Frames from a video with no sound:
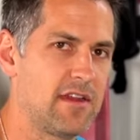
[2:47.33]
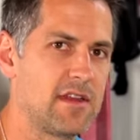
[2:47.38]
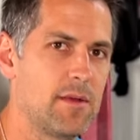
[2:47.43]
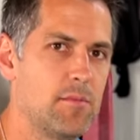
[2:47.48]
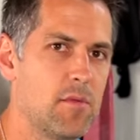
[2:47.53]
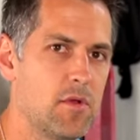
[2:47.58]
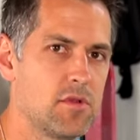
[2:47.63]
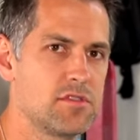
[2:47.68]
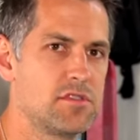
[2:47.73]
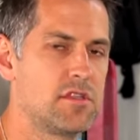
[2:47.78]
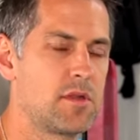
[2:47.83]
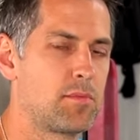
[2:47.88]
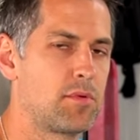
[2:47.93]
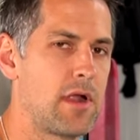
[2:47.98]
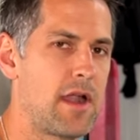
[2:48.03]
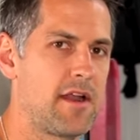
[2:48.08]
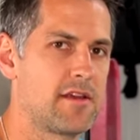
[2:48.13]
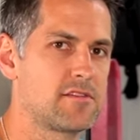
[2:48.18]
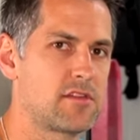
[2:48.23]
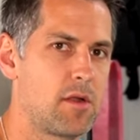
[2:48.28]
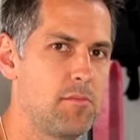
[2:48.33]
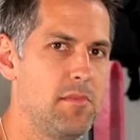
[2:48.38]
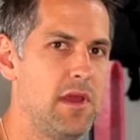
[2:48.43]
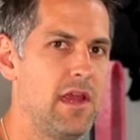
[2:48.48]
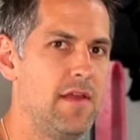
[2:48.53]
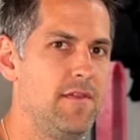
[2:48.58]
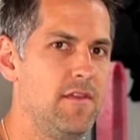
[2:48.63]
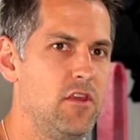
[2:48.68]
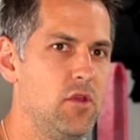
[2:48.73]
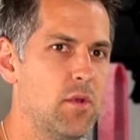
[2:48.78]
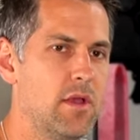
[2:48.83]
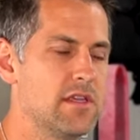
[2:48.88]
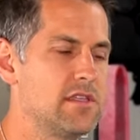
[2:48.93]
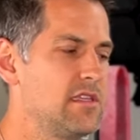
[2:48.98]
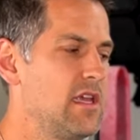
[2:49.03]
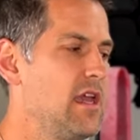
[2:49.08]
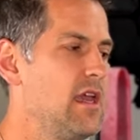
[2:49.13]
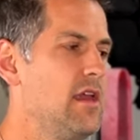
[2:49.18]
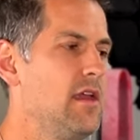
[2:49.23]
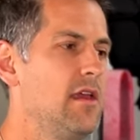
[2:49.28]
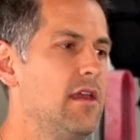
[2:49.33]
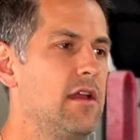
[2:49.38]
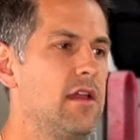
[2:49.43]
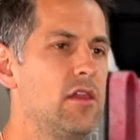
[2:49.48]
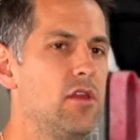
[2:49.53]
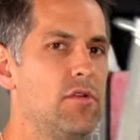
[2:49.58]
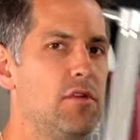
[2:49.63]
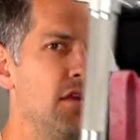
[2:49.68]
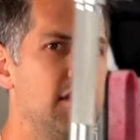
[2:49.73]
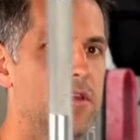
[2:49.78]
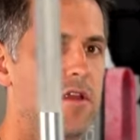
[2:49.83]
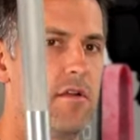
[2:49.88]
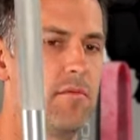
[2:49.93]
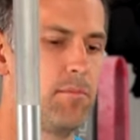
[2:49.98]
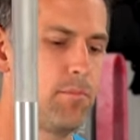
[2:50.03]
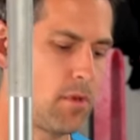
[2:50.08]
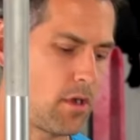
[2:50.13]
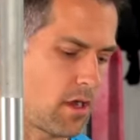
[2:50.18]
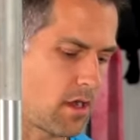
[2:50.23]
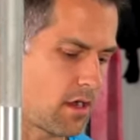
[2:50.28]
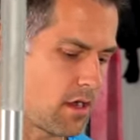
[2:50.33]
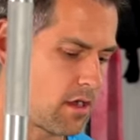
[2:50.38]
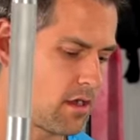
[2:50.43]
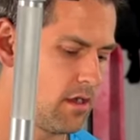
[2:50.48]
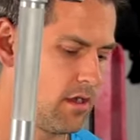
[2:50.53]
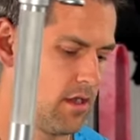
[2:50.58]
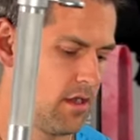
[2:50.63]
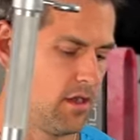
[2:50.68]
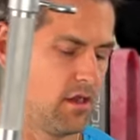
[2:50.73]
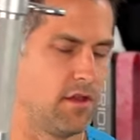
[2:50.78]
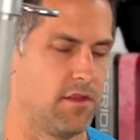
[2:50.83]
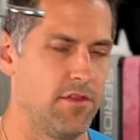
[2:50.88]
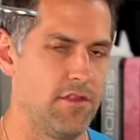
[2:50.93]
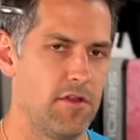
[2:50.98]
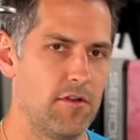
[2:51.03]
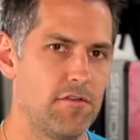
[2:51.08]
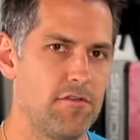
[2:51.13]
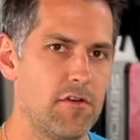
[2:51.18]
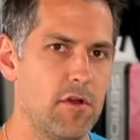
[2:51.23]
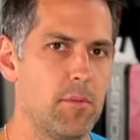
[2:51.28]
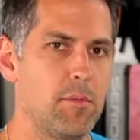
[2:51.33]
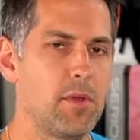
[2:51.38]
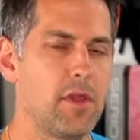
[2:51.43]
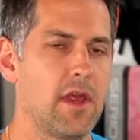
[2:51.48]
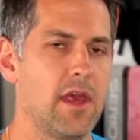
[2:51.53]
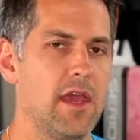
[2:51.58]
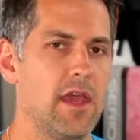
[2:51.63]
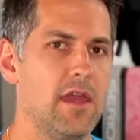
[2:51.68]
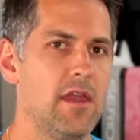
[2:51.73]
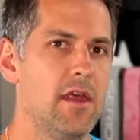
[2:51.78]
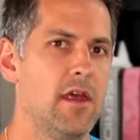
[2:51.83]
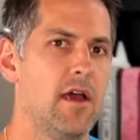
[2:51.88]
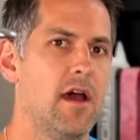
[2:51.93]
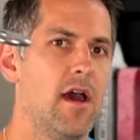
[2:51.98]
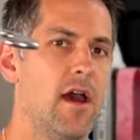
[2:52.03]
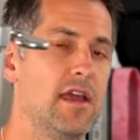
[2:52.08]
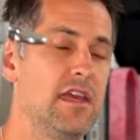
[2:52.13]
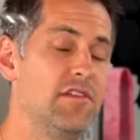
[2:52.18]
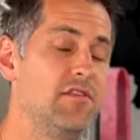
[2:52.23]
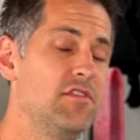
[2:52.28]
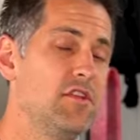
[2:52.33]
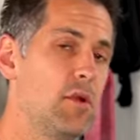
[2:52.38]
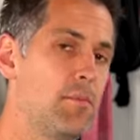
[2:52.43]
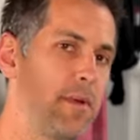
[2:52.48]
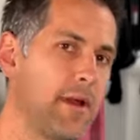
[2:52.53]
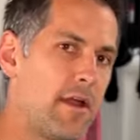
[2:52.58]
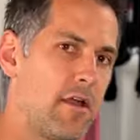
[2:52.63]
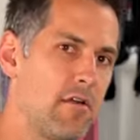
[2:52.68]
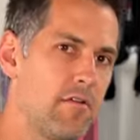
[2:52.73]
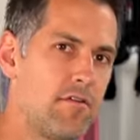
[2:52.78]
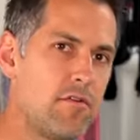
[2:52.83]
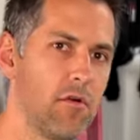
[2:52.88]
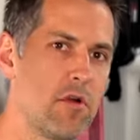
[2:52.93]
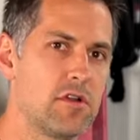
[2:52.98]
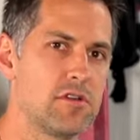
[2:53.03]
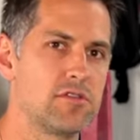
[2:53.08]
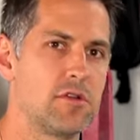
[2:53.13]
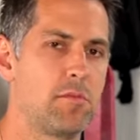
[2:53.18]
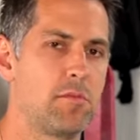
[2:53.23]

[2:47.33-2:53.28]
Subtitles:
that most of their products are made in the USA, including their bar, their foot plate, even their Paraforce or